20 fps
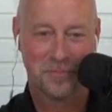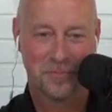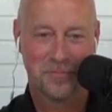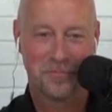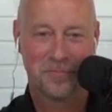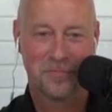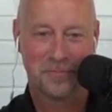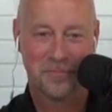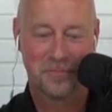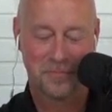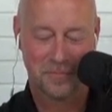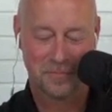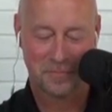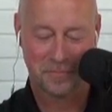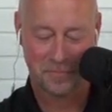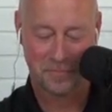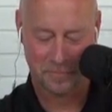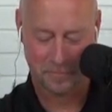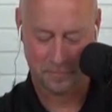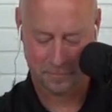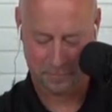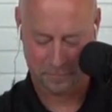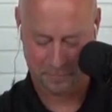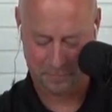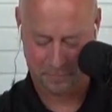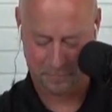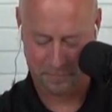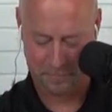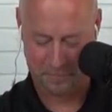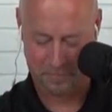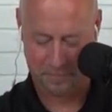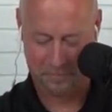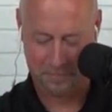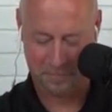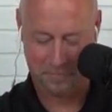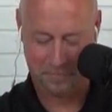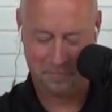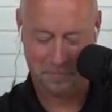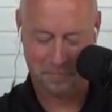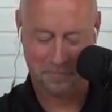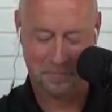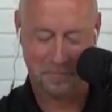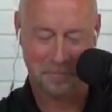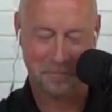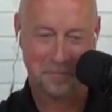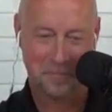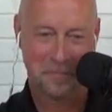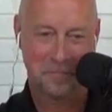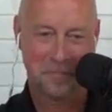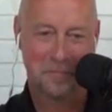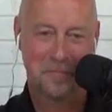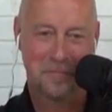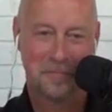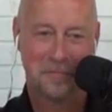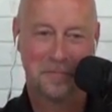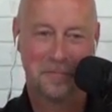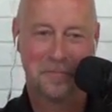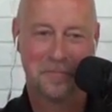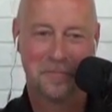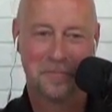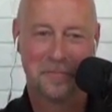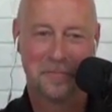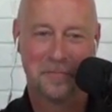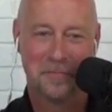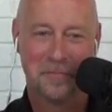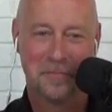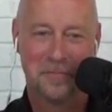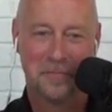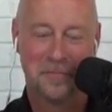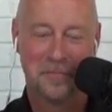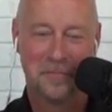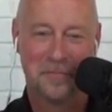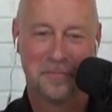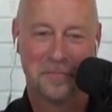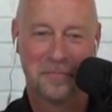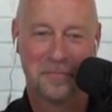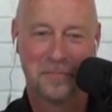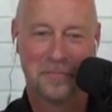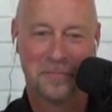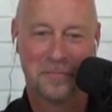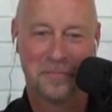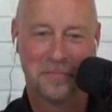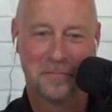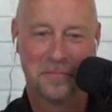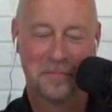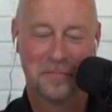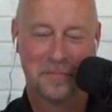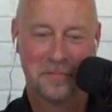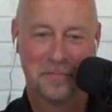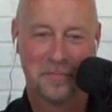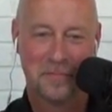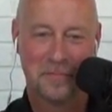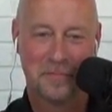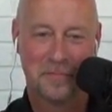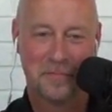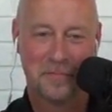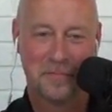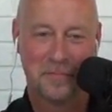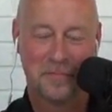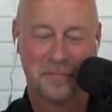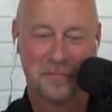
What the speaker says: This person isn't speaking.